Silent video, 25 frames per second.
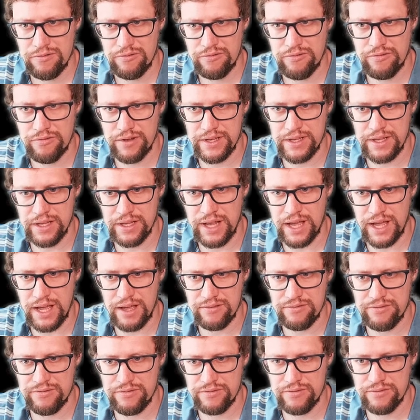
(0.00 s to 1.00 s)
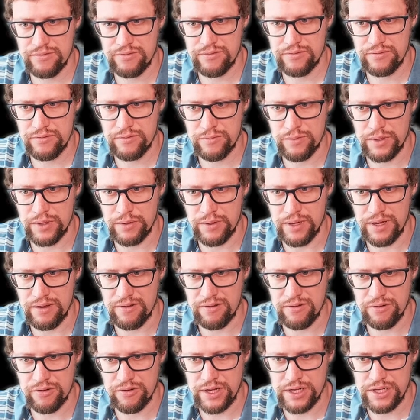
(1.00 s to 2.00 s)
Fatal F when you have a
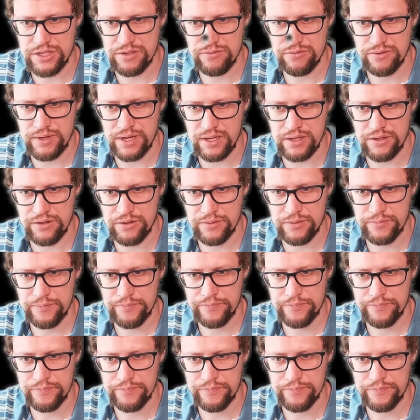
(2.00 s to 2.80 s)
connection failure.